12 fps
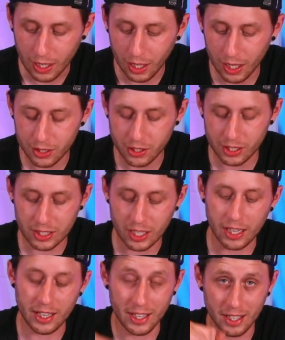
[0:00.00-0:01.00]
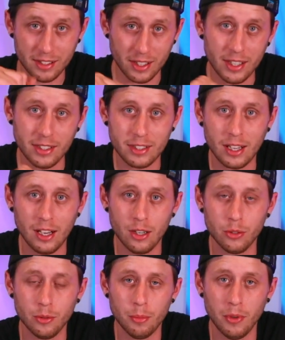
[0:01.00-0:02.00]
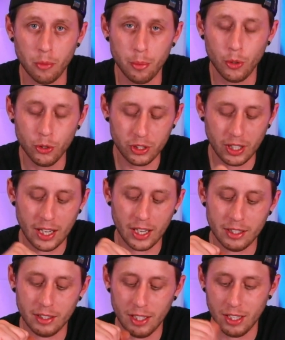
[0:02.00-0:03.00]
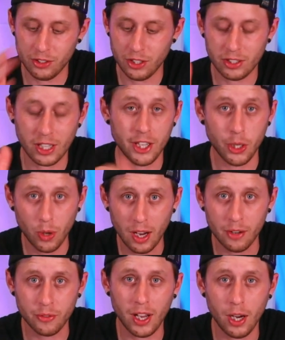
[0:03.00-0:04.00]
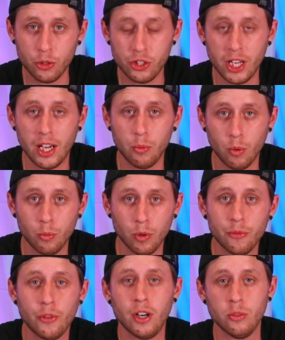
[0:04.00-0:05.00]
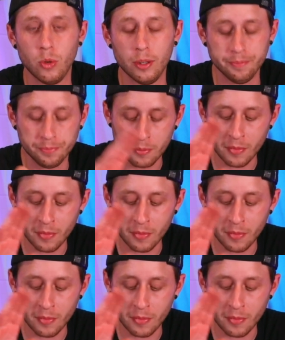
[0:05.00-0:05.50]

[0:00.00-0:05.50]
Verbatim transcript: let's just say it is an Intel motherboard, and let's just say you have LGA 1151.